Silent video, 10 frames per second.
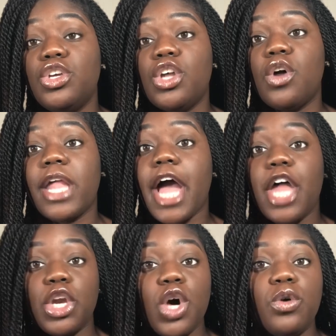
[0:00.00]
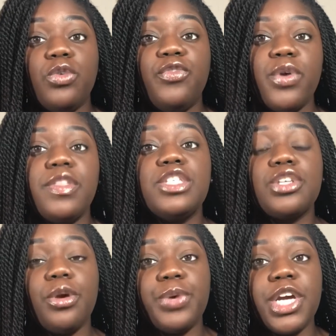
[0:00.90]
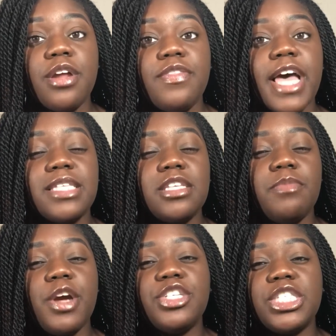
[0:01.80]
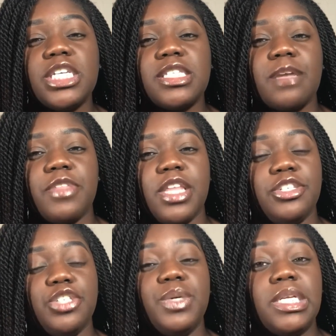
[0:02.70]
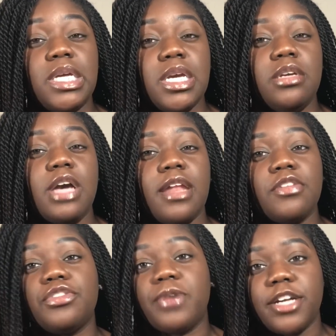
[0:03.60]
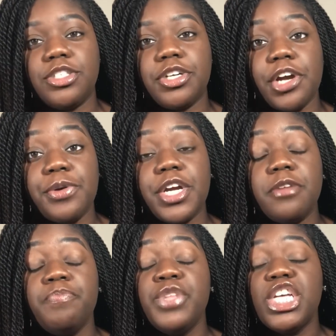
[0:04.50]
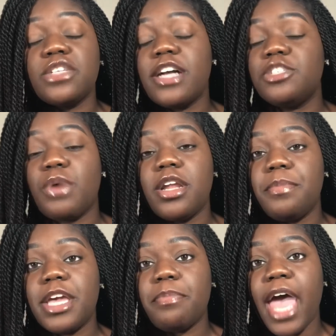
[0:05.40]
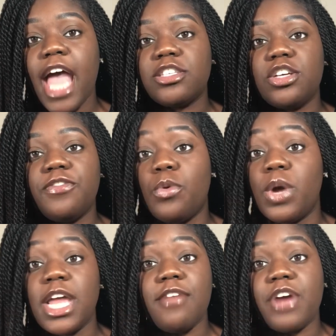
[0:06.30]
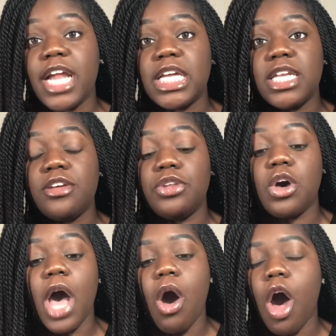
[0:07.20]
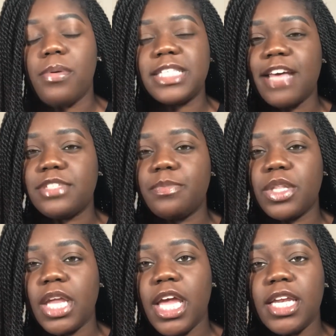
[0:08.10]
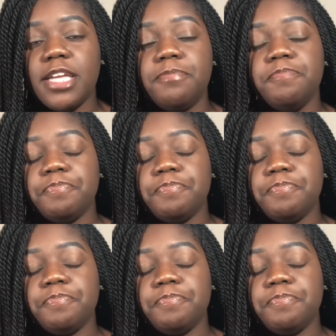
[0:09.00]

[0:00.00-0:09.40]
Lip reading: like, I know for this career that emergency is something that you would need kind of throughout your career. So I just brought a big pack, so for whenever I need it, I always have something handy,